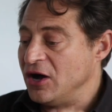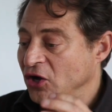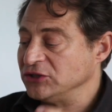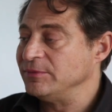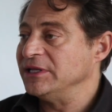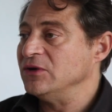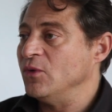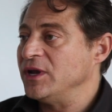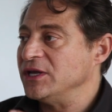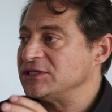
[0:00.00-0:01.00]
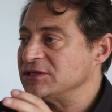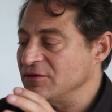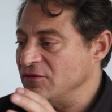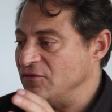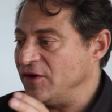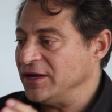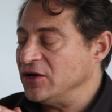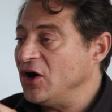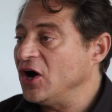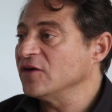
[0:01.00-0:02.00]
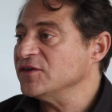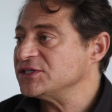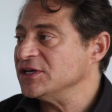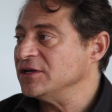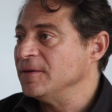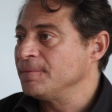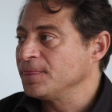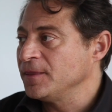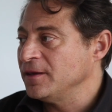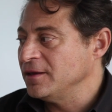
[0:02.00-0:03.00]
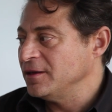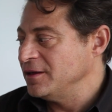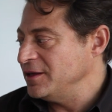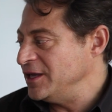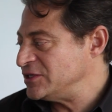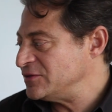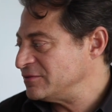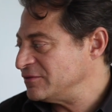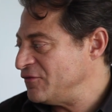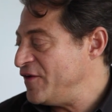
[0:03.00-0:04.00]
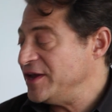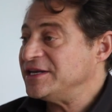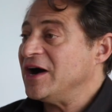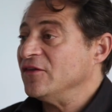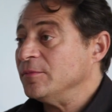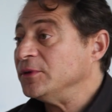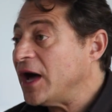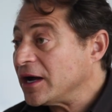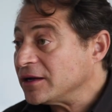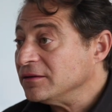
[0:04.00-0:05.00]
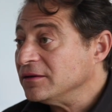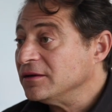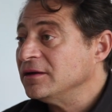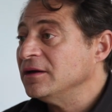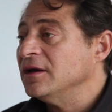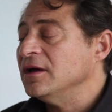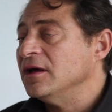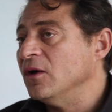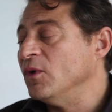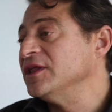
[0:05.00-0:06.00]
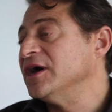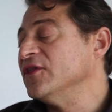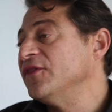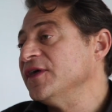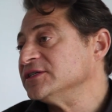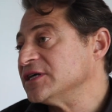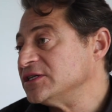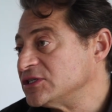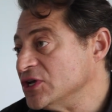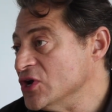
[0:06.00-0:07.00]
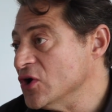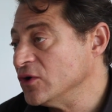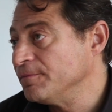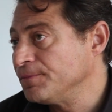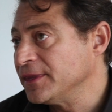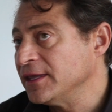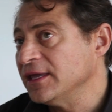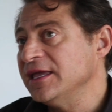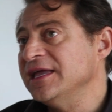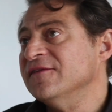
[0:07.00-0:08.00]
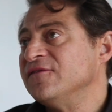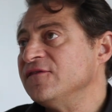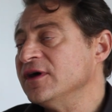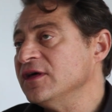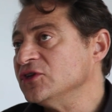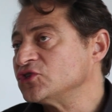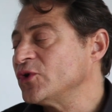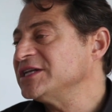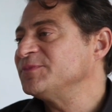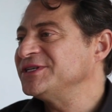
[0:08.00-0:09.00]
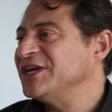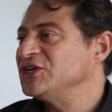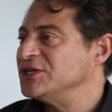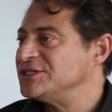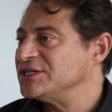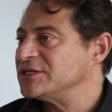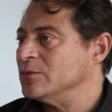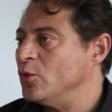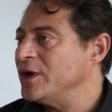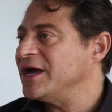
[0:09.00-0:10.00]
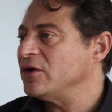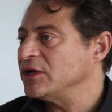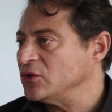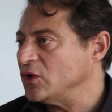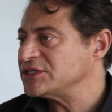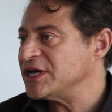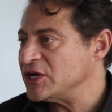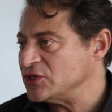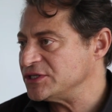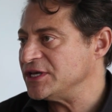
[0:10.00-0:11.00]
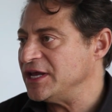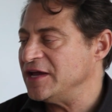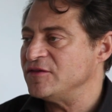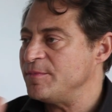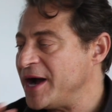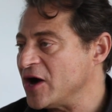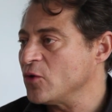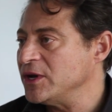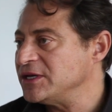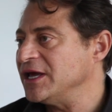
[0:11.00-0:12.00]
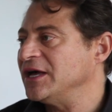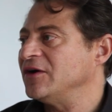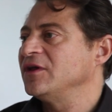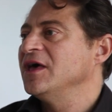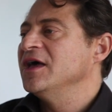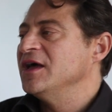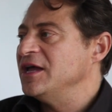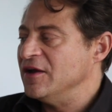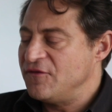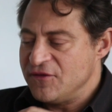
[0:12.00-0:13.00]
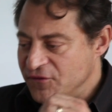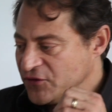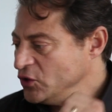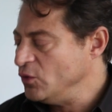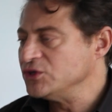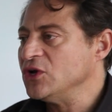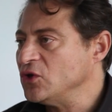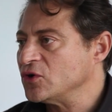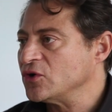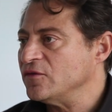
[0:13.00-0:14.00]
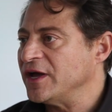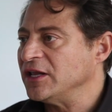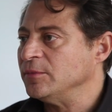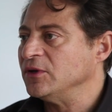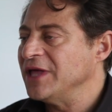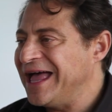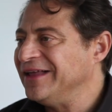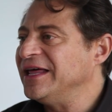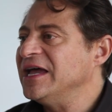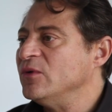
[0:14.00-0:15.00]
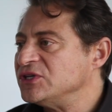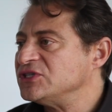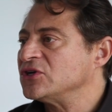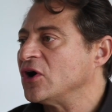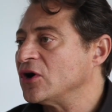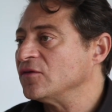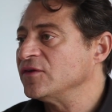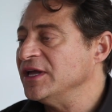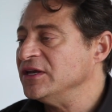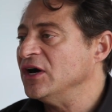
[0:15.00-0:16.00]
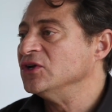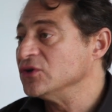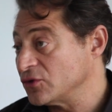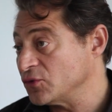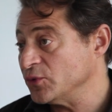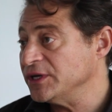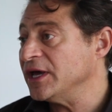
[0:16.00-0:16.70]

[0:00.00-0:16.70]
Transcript: Ultimately, when it's finally harvested, it's fed down the block. One of the other things that's to note, if the transportation system went out in Los Angeles today, if the power went down, if fuel was no longer available, LA would starve in under 3